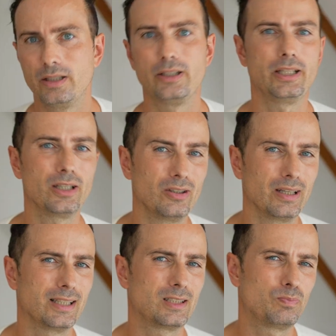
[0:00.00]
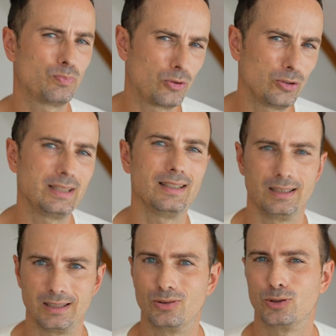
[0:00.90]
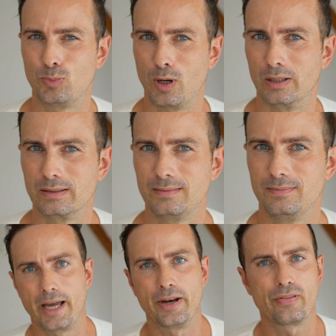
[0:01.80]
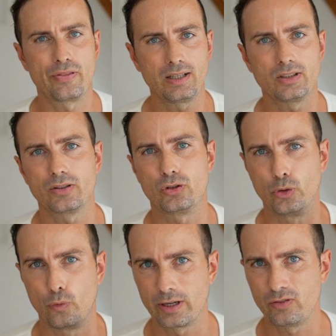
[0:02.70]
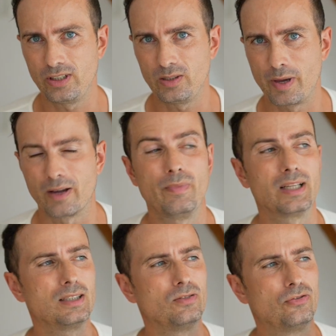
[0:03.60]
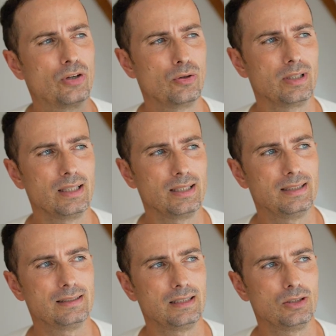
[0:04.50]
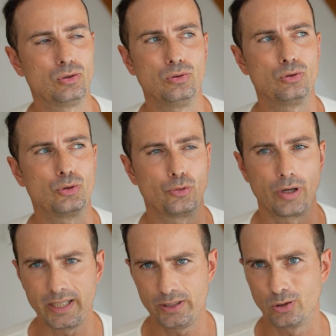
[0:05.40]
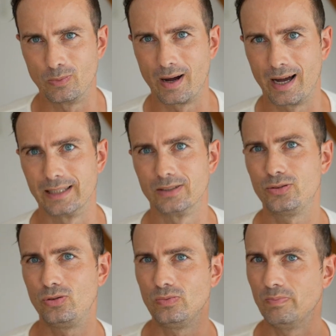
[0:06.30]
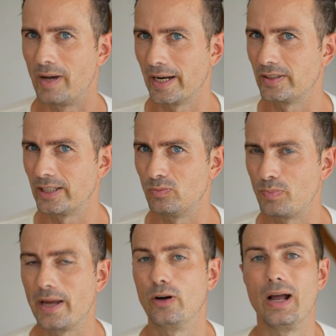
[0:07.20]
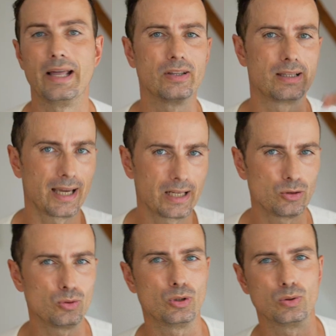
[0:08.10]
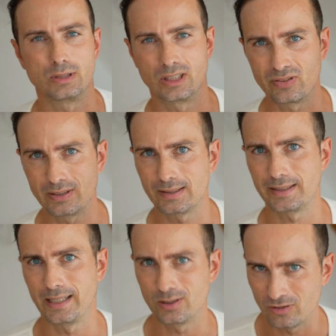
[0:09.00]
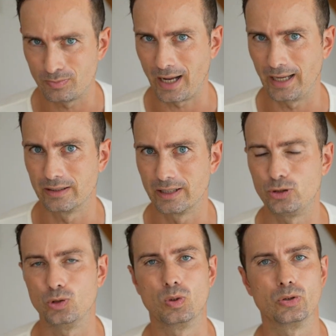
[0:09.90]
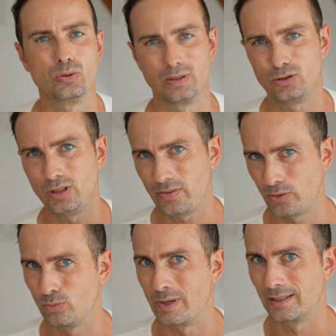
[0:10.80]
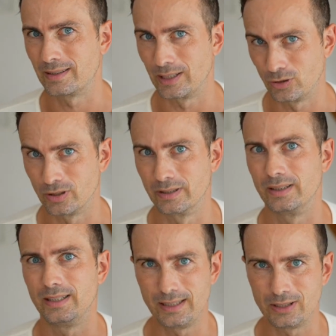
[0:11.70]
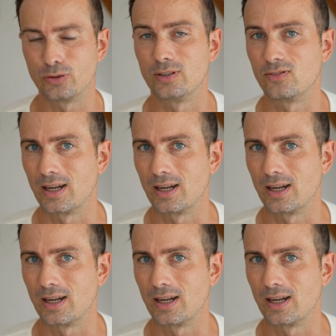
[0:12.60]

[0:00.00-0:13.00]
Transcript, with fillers: Here it's pretty easy to spot. And I think that direct feedback makes it very easy to train your mind to meditate better and get into those different states of mind that you want to achieve through meditation easier and